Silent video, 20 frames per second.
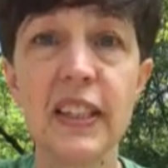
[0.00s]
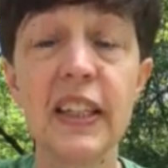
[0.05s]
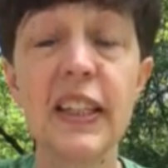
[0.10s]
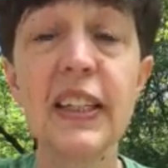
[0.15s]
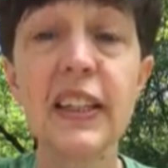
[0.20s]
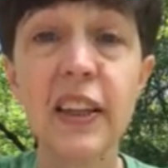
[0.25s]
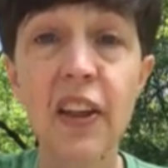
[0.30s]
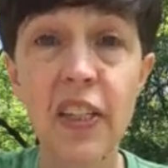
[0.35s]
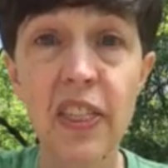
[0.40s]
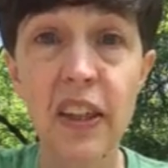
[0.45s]

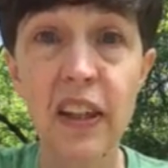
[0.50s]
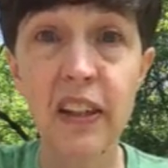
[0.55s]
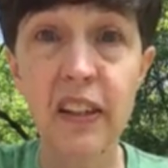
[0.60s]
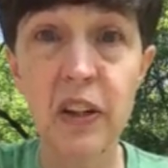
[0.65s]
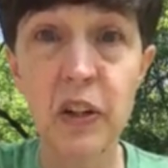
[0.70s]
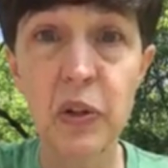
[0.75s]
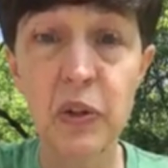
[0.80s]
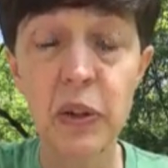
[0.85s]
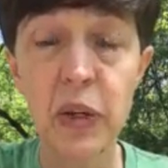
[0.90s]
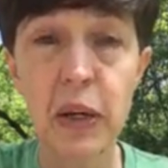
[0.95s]
in
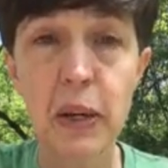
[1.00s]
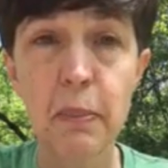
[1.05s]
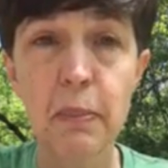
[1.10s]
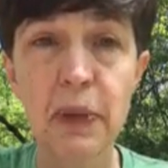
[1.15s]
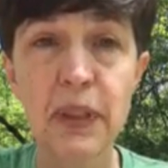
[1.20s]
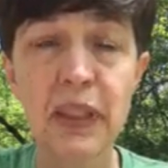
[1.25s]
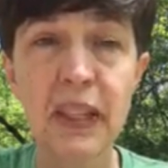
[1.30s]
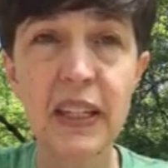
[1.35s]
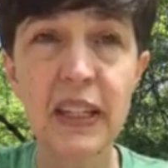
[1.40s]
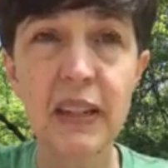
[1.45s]
Othello,
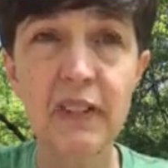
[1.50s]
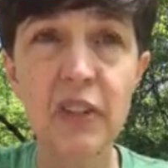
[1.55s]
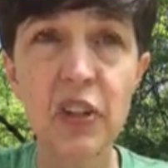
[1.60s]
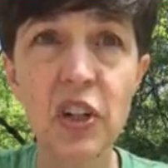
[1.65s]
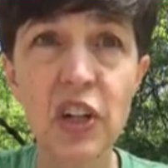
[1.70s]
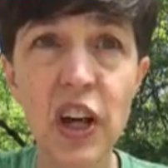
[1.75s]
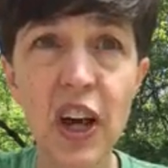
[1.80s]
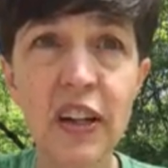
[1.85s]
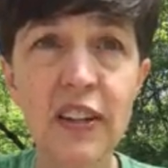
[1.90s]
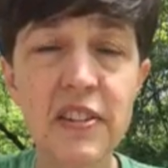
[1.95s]
but they never
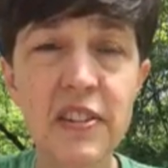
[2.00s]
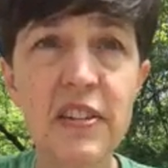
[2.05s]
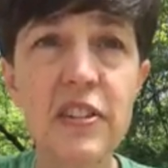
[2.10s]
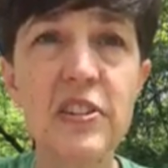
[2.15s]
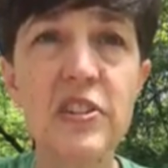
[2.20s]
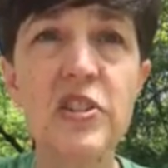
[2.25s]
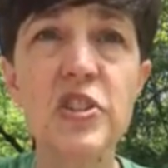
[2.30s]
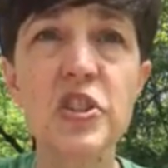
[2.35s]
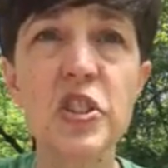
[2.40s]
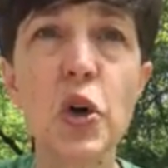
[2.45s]
got to
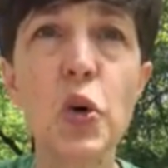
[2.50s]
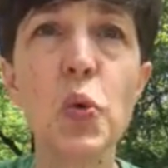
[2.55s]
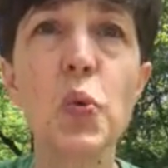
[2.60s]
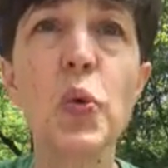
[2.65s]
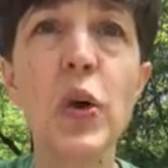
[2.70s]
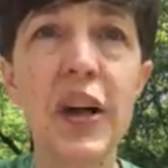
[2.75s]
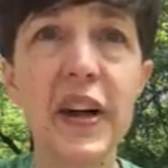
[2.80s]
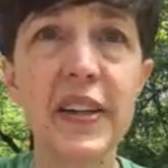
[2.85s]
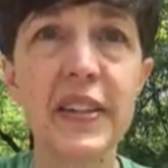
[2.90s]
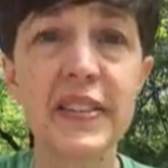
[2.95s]
the so
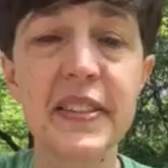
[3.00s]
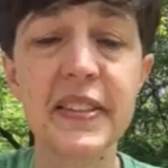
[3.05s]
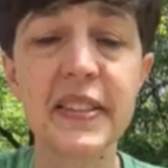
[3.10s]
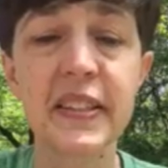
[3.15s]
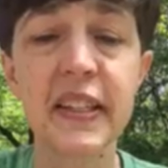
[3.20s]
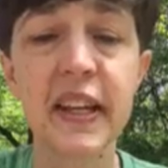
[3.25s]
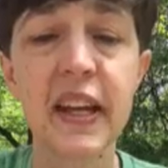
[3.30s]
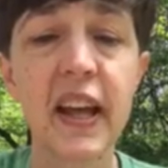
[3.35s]
what.